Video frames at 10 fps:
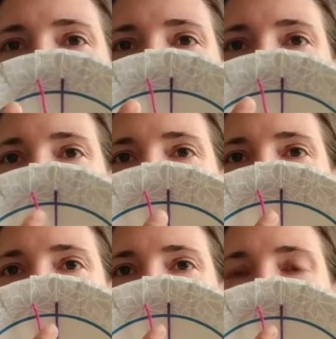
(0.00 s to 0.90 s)
You've
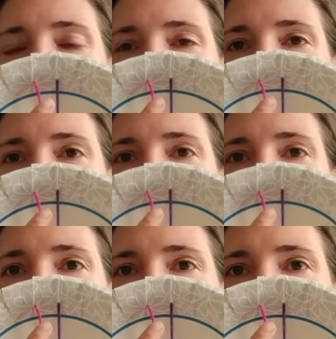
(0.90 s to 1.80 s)
got 12
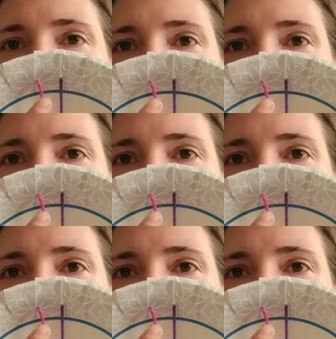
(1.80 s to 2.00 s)
o'clock,